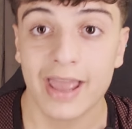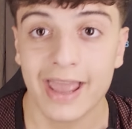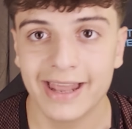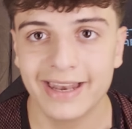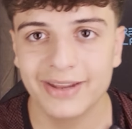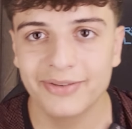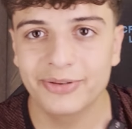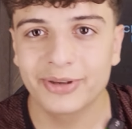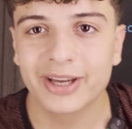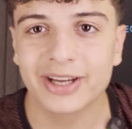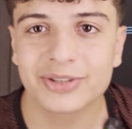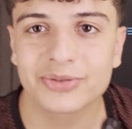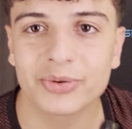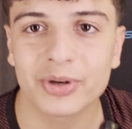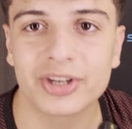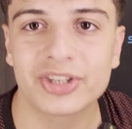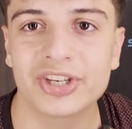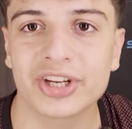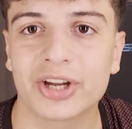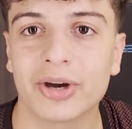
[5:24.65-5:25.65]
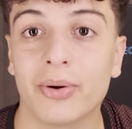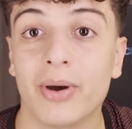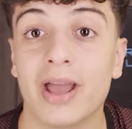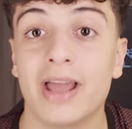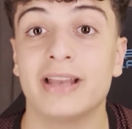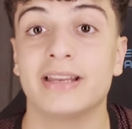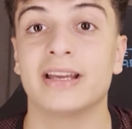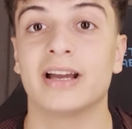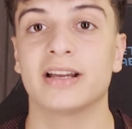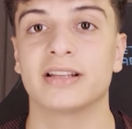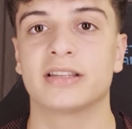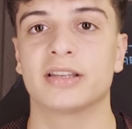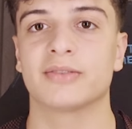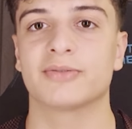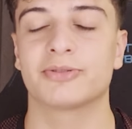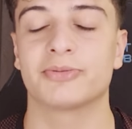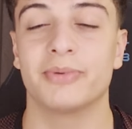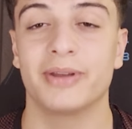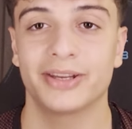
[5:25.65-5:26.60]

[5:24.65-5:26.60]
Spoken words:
And if you guys want to check out any items,